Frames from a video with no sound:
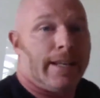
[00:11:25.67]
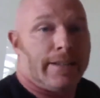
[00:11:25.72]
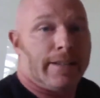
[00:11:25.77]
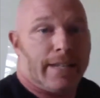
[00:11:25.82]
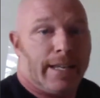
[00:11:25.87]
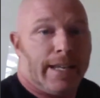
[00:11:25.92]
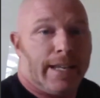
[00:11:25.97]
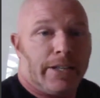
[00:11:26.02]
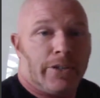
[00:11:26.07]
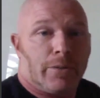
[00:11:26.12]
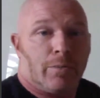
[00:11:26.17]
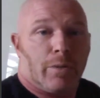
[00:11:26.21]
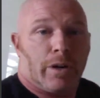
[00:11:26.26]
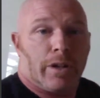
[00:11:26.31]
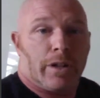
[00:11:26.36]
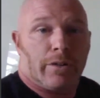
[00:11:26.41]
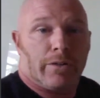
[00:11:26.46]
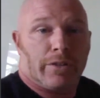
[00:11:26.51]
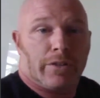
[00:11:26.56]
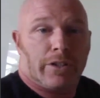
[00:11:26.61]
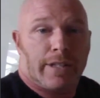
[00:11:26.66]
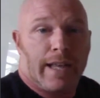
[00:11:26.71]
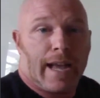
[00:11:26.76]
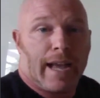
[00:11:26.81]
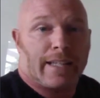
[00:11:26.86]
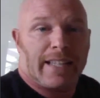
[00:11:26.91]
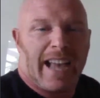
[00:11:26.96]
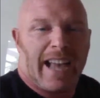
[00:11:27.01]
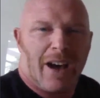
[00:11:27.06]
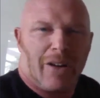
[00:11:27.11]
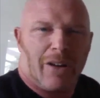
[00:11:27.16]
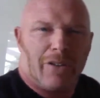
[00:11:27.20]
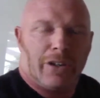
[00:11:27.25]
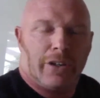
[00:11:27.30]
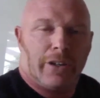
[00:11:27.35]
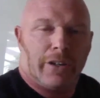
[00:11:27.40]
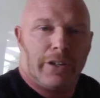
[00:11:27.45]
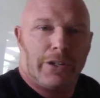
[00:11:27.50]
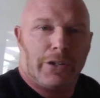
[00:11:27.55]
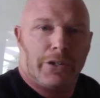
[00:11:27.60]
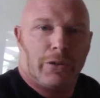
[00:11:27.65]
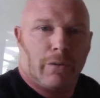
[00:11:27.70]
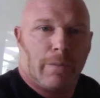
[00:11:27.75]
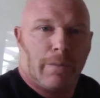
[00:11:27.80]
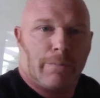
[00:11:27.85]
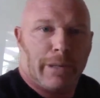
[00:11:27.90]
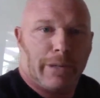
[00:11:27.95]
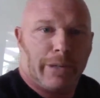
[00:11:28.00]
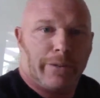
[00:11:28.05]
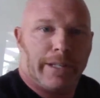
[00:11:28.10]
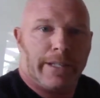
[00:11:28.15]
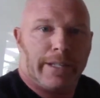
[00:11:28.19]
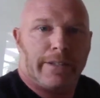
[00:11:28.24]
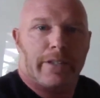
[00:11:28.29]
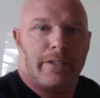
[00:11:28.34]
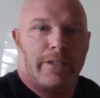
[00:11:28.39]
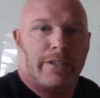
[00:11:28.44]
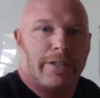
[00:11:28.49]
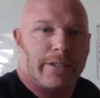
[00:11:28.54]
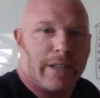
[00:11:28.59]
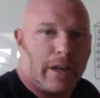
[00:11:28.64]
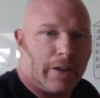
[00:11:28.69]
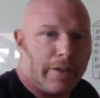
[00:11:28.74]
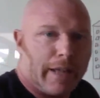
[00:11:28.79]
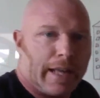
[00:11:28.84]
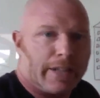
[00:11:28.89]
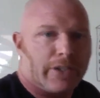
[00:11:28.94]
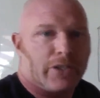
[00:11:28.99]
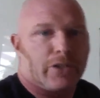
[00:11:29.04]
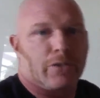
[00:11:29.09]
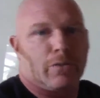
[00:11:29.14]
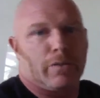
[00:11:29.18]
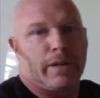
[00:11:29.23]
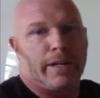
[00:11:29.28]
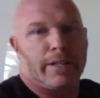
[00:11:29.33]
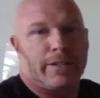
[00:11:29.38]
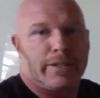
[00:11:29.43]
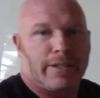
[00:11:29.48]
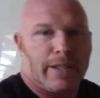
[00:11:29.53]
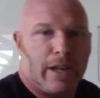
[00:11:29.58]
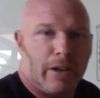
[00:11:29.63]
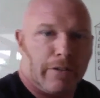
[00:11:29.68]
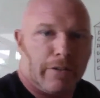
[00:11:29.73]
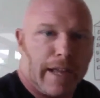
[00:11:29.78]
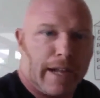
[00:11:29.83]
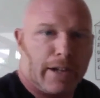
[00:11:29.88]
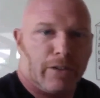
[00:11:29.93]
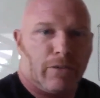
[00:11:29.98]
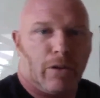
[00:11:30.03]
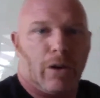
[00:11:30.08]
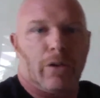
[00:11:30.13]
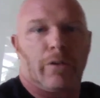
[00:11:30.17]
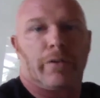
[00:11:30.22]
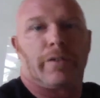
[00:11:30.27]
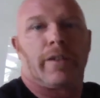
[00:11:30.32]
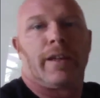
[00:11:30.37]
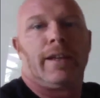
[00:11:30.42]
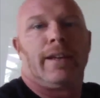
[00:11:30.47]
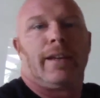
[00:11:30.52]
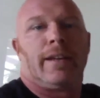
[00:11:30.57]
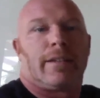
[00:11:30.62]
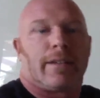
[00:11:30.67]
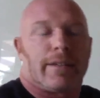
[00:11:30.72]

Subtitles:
is each one of those stacks, how good is your ability to sell that story, to sell that growth,